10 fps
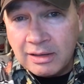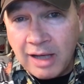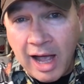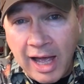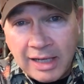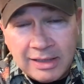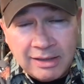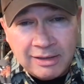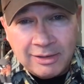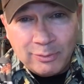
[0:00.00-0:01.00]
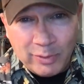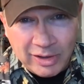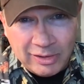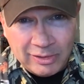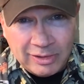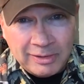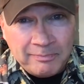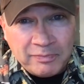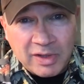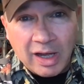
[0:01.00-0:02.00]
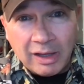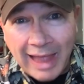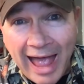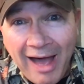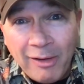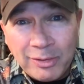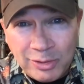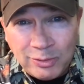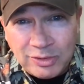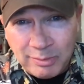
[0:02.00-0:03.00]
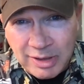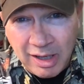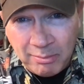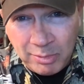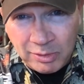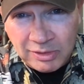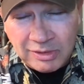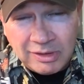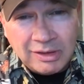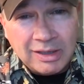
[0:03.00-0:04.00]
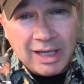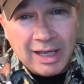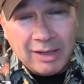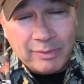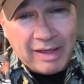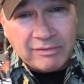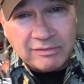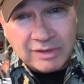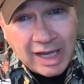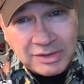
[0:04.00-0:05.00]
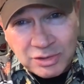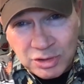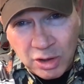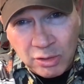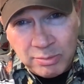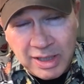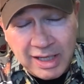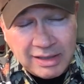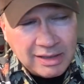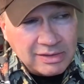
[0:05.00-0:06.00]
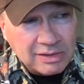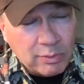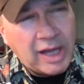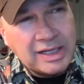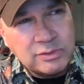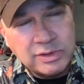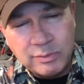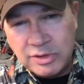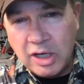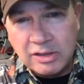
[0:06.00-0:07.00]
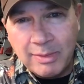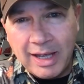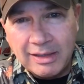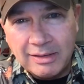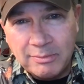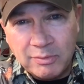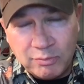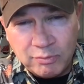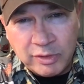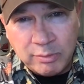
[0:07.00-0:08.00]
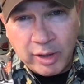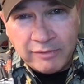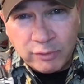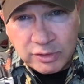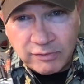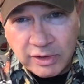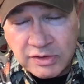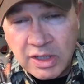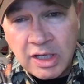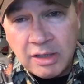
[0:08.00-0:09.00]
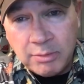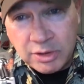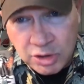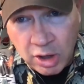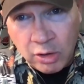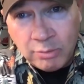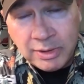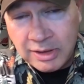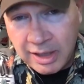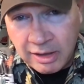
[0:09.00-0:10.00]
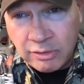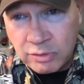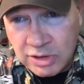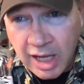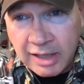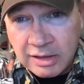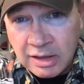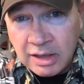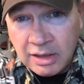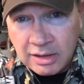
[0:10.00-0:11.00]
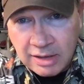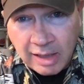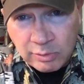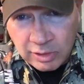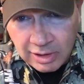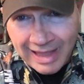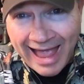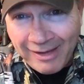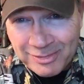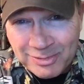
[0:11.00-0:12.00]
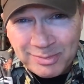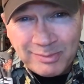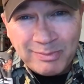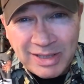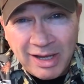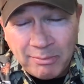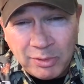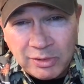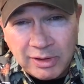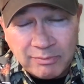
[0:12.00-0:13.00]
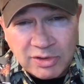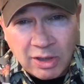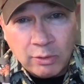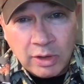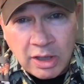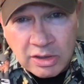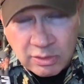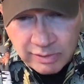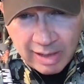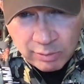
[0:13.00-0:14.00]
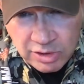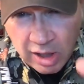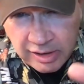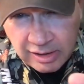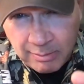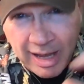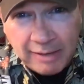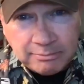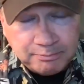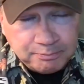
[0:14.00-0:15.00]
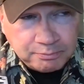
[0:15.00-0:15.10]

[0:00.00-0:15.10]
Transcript: God will allow you to be humbled uh, we haven't even got to Job yet necessarily. Well, I guess we did. We talked about when he prayed for his friends, but Job and, and others, God, God will allow you to be humbled. Um, so, so now we're talking about,